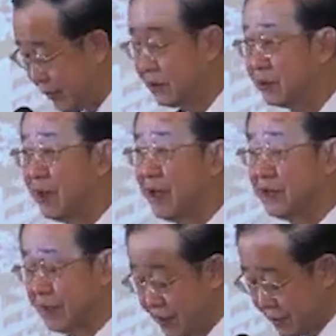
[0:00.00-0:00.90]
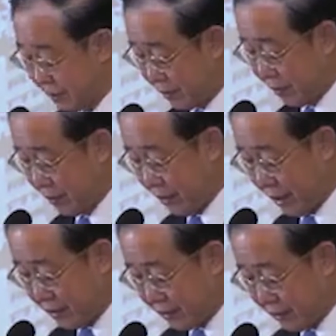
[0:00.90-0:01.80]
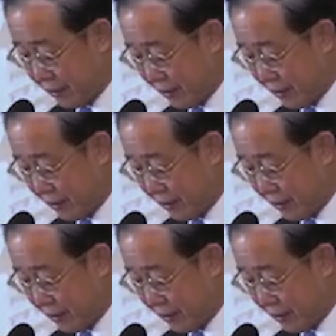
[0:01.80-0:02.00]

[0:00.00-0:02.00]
digitalization as